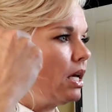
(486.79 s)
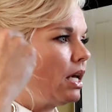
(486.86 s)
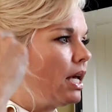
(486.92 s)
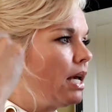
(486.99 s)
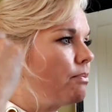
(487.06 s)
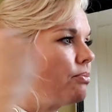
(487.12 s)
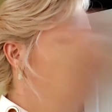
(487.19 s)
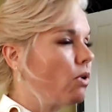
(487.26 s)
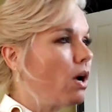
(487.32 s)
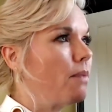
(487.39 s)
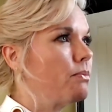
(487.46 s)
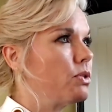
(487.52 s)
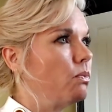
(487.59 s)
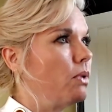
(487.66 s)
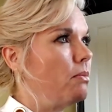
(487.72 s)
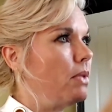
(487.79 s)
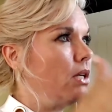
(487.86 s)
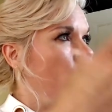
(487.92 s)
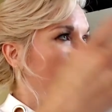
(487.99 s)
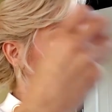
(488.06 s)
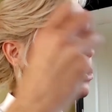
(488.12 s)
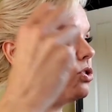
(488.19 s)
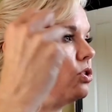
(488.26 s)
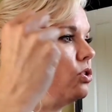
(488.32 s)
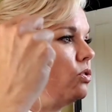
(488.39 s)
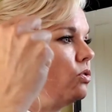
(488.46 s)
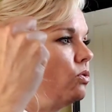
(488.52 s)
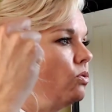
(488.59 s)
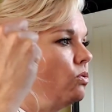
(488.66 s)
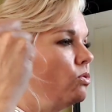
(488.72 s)
it prompts women
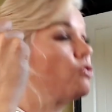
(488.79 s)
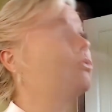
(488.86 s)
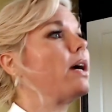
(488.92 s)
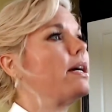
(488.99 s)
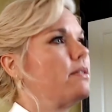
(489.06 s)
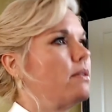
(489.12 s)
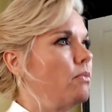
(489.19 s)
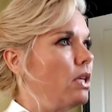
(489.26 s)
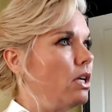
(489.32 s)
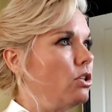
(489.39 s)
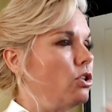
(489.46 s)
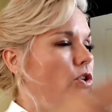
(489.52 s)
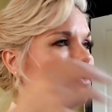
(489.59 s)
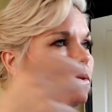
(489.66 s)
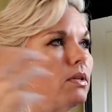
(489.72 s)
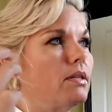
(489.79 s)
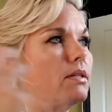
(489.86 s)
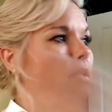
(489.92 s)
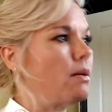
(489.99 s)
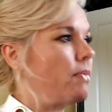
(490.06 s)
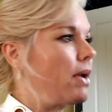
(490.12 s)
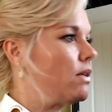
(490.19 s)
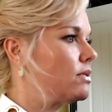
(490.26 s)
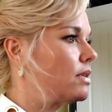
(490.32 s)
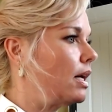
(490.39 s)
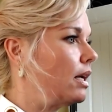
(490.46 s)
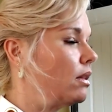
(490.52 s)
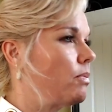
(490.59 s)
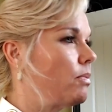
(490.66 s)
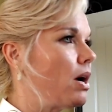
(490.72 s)
to try something new, to step
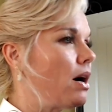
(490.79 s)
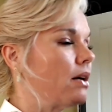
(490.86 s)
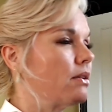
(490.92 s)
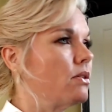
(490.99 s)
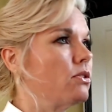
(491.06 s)
outside of the box.